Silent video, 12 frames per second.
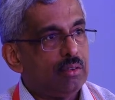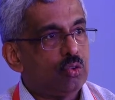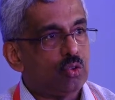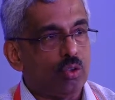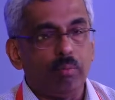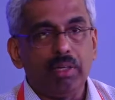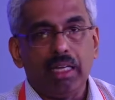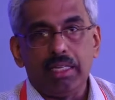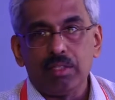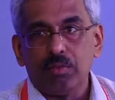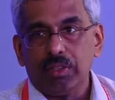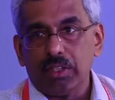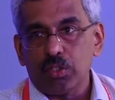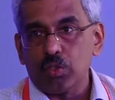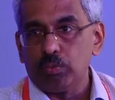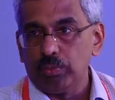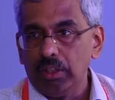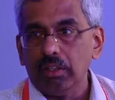thrombolize with a
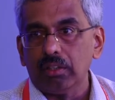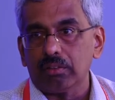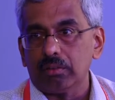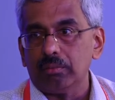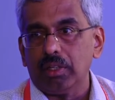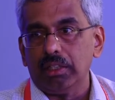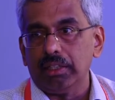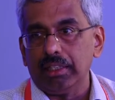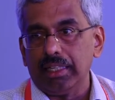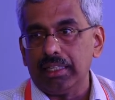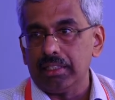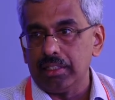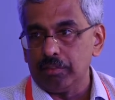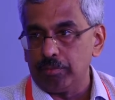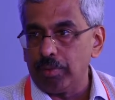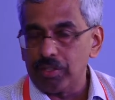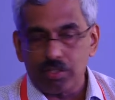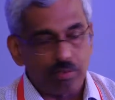superior thrombolytic agent if
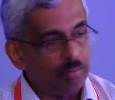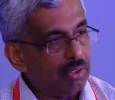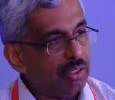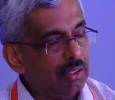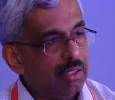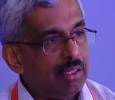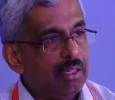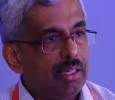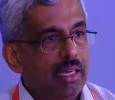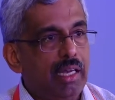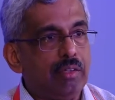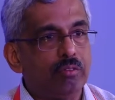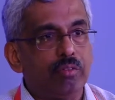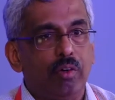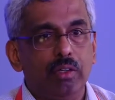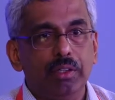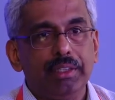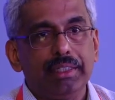possible, and
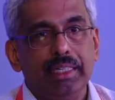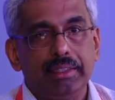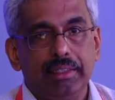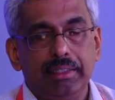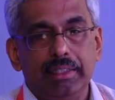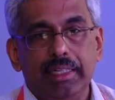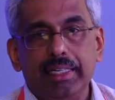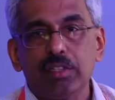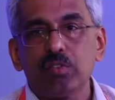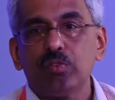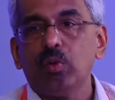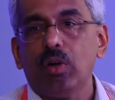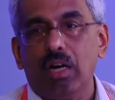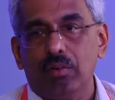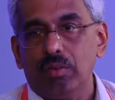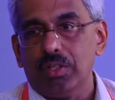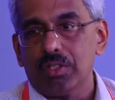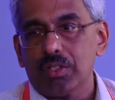following that in the next few
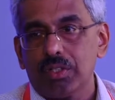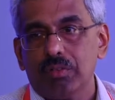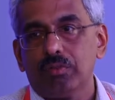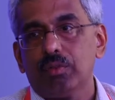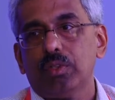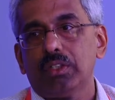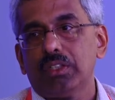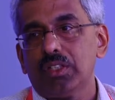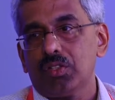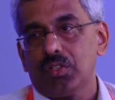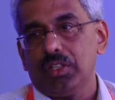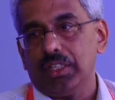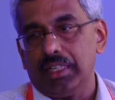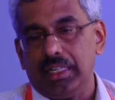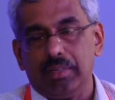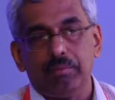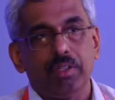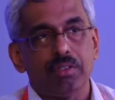hours shift to a tertiary
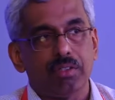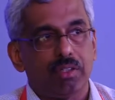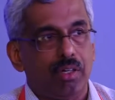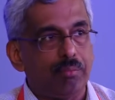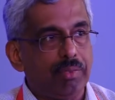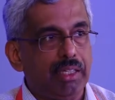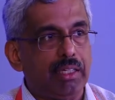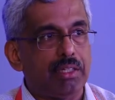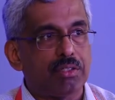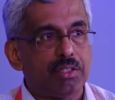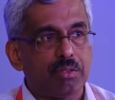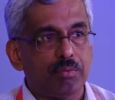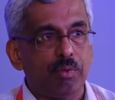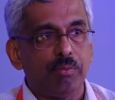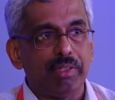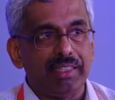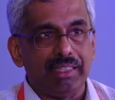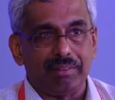care, because the complications
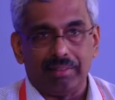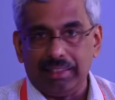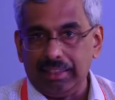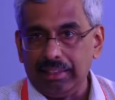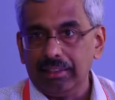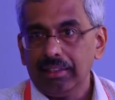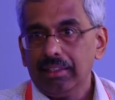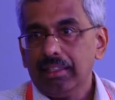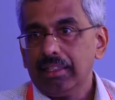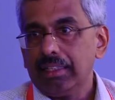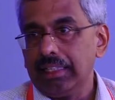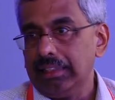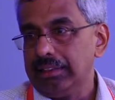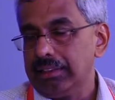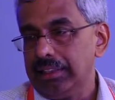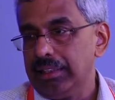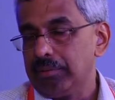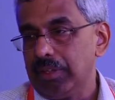moment they run in can
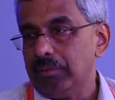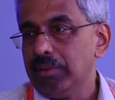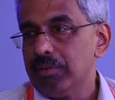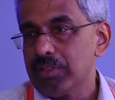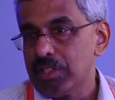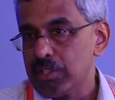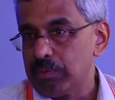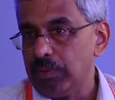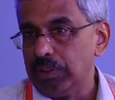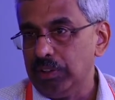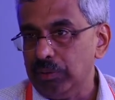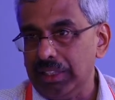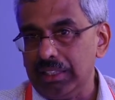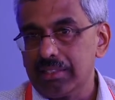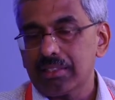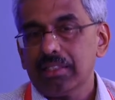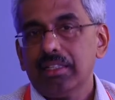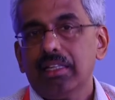create problems in small
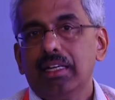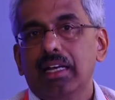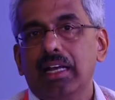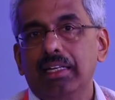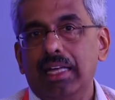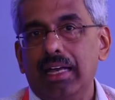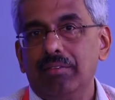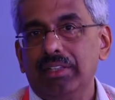units, and have